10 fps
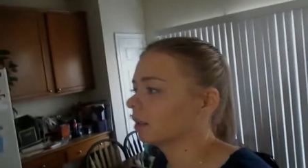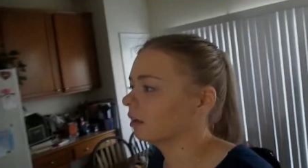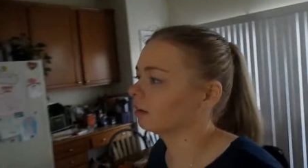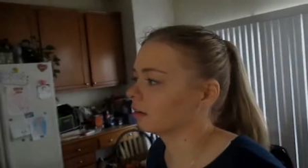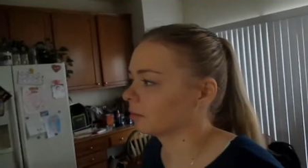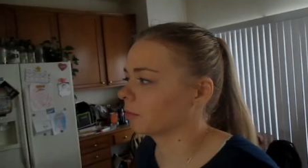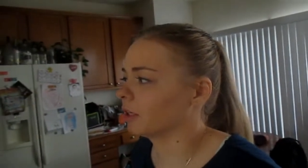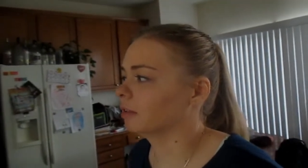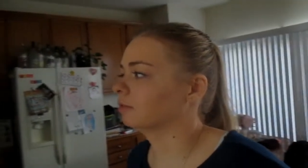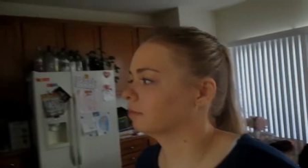um,
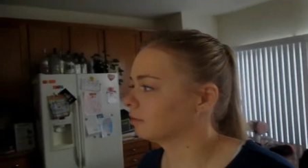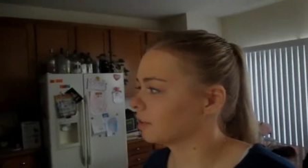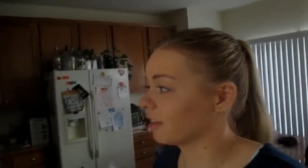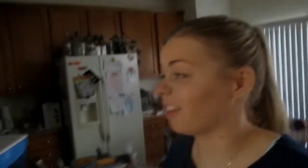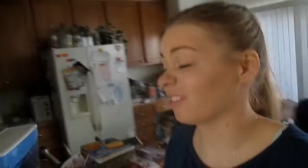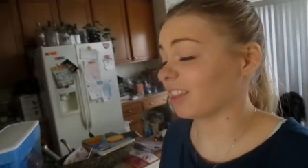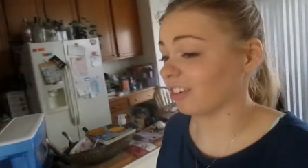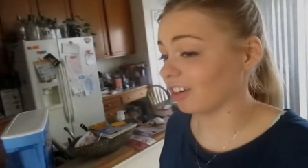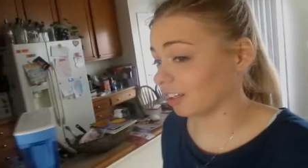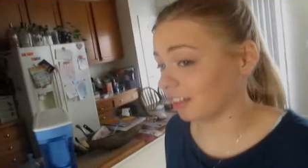well, it's
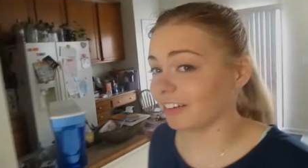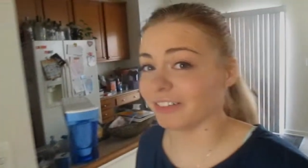11.30 now,